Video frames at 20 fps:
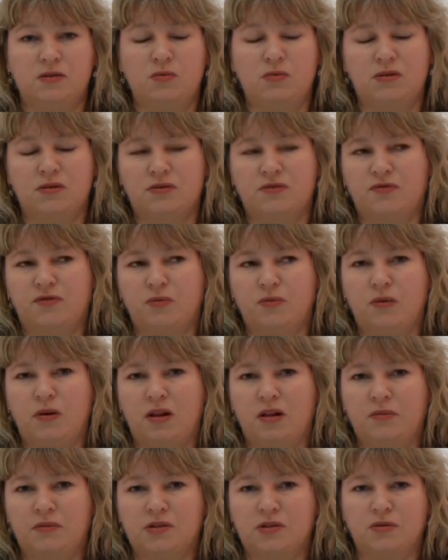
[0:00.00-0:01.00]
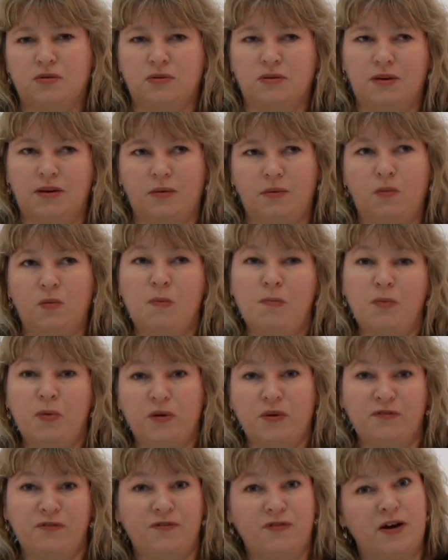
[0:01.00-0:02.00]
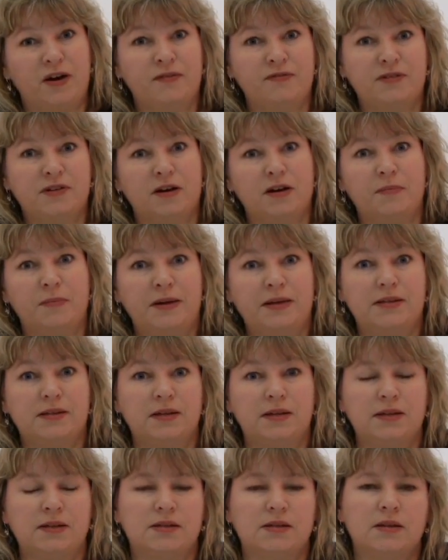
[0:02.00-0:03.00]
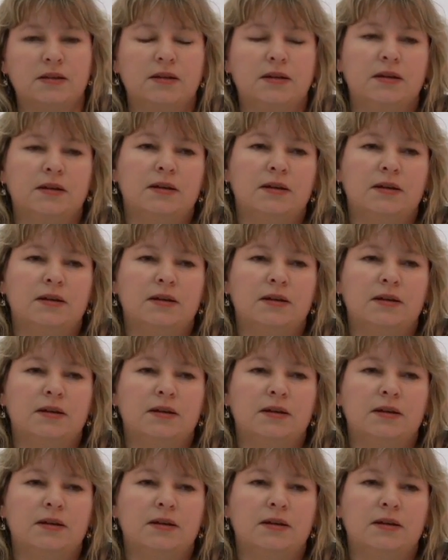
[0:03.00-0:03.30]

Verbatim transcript: or what's for a while was called like 1.5 diabetes